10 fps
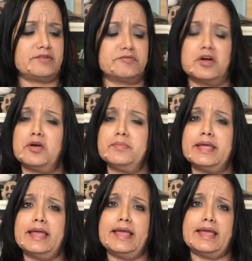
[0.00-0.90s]
Rome
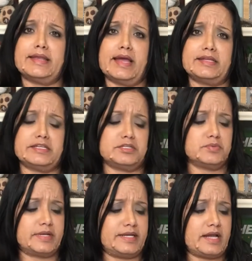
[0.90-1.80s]
in
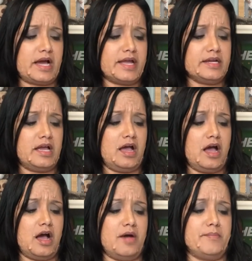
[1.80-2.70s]
1929.
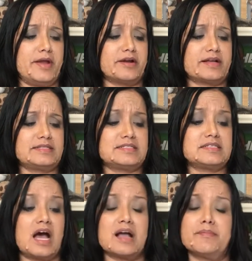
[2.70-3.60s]
America's
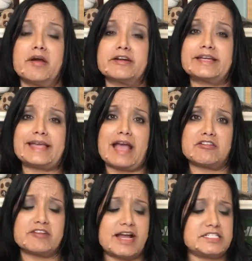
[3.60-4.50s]
stock market
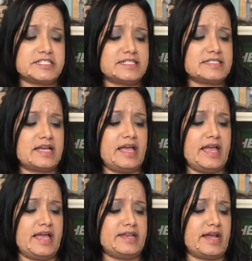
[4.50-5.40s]
crashes
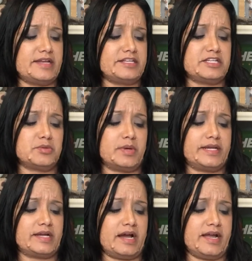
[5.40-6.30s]
in
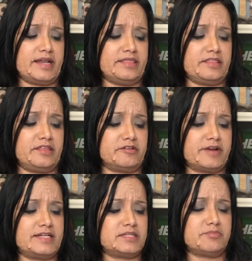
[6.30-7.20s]
1929, and then the
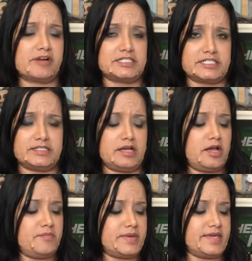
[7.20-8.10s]
Great Depression
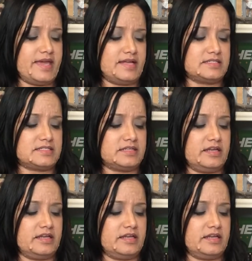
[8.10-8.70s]
begins.